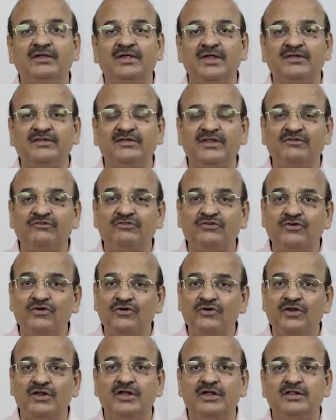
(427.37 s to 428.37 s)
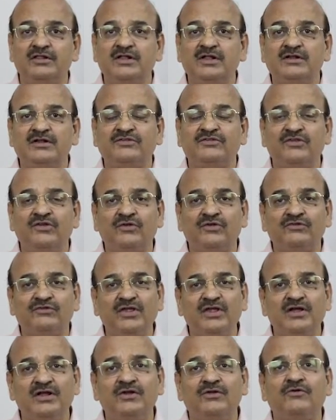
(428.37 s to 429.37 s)
It is ensured that not a
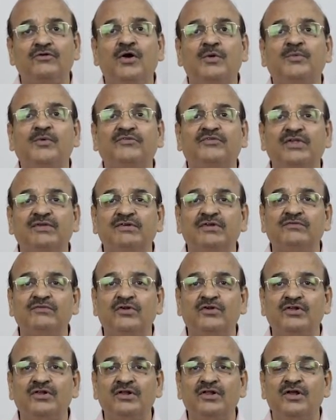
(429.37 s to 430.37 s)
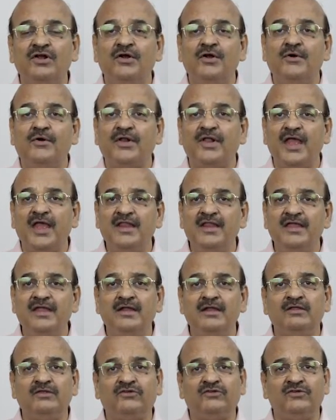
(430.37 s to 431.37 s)
single drop of sewage water or
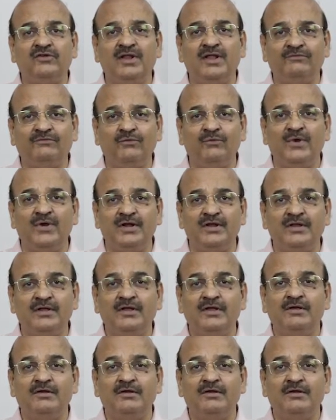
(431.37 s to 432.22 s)
any industrial effluent